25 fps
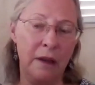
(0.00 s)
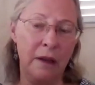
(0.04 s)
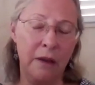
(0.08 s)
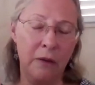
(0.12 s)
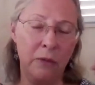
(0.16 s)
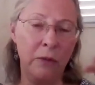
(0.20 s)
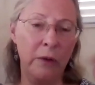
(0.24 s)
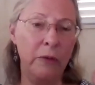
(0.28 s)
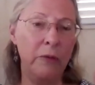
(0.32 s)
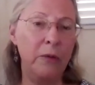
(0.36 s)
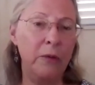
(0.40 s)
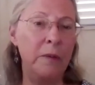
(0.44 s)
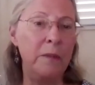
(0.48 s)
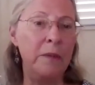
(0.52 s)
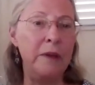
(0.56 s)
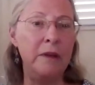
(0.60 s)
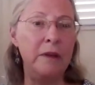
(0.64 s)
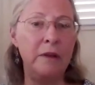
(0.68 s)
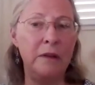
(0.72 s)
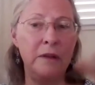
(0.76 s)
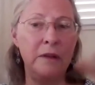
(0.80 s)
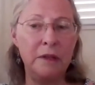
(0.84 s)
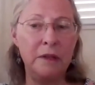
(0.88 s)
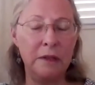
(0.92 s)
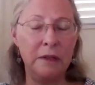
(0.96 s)
And with
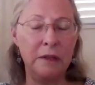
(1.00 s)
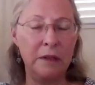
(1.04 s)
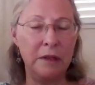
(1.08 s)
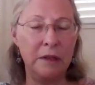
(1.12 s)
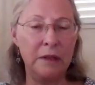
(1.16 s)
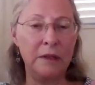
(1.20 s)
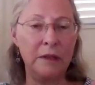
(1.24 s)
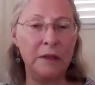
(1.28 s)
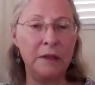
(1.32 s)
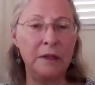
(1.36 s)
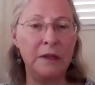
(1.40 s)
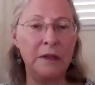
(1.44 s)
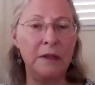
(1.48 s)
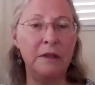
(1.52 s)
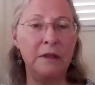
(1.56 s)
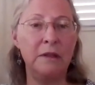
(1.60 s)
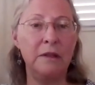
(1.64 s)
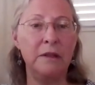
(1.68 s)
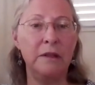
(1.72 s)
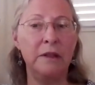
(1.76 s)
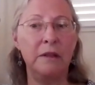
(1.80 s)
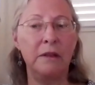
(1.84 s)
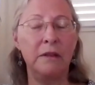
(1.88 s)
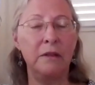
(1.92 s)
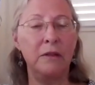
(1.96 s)
repeated distance
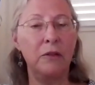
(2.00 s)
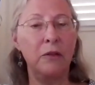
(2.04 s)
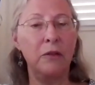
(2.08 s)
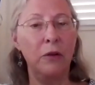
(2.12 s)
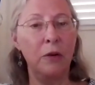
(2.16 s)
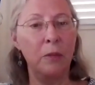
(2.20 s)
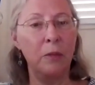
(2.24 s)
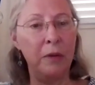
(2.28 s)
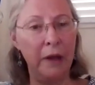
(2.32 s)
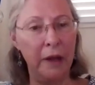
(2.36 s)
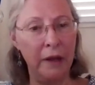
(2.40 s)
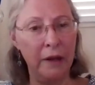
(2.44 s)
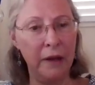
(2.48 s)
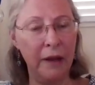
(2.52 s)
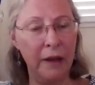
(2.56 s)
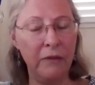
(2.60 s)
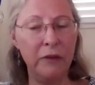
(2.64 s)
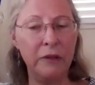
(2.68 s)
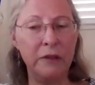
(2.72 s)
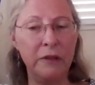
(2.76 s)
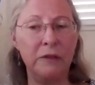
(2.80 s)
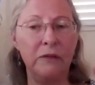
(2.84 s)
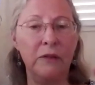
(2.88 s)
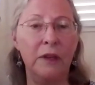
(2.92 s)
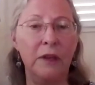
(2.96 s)
healing, her blood
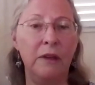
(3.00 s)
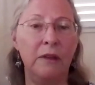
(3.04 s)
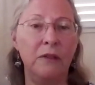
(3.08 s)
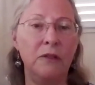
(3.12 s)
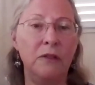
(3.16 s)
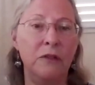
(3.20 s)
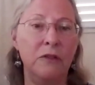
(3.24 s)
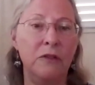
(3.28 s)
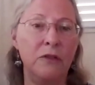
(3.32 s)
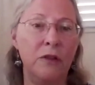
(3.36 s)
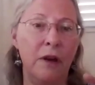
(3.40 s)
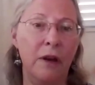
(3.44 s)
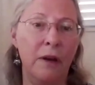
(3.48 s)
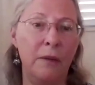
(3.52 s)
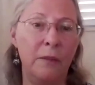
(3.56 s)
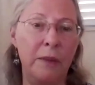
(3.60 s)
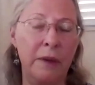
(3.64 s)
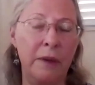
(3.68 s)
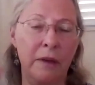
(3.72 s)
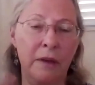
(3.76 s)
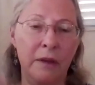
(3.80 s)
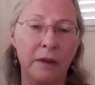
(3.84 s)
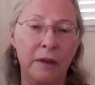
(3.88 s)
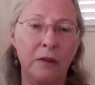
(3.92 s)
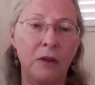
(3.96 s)
levels of cancer
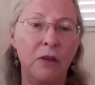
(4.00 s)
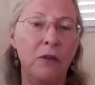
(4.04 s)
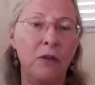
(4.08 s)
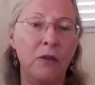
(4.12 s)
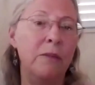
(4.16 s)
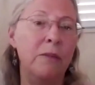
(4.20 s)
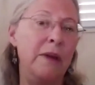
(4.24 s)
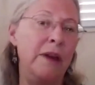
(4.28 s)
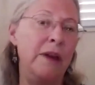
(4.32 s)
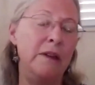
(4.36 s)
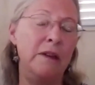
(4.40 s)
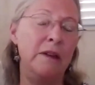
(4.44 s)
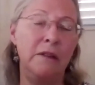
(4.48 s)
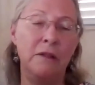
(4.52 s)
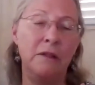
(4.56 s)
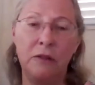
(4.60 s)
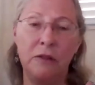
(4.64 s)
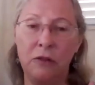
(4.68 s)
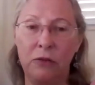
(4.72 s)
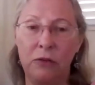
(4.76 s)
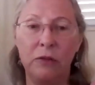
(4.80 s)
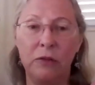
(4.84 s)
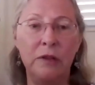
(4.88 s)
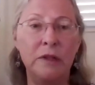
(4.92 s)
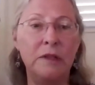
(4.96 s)
dropping and going back
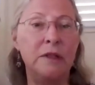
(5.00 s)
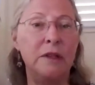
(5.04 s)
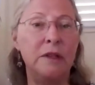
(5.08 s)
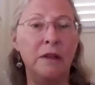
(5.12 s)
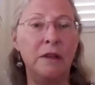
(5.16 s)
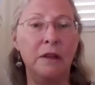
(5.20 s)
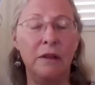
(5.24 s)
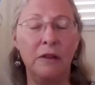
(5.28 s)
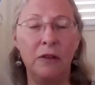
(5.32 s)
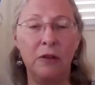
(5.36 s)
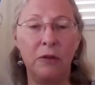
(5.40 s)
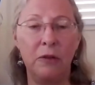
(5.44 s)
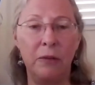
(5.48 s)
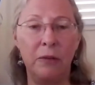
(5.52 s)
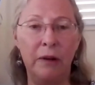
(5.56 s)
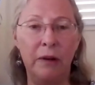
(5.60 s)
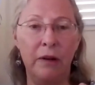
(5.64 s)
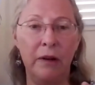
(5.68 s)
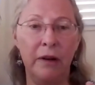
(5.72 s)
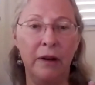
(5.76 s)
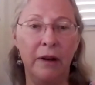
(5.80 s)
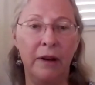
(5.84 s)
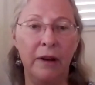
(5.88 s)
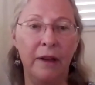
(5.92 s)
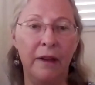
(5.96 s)
to her singing
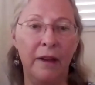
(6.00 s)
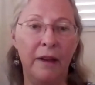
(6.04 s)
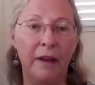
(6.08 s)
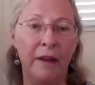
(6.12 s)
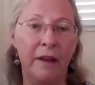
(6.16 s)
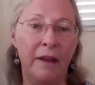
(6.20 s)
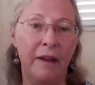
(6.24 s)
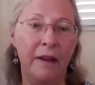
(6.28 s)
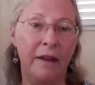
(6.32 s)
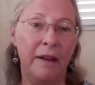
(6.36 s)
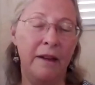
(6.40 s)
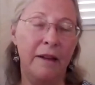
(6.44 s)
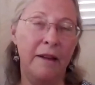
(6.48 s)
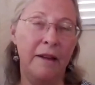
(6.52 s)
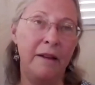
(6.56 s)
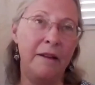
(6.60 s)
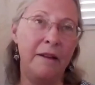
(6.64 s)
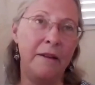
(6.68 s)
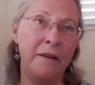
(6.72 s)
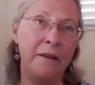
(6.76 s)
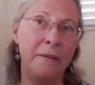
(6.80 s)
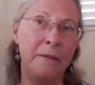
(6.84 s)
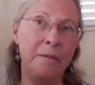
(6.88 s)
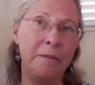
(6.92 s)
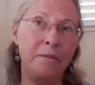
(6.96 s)
career.
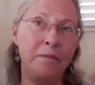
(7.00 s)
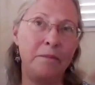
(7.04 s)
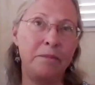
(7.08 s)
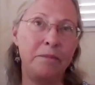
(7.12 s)
Um,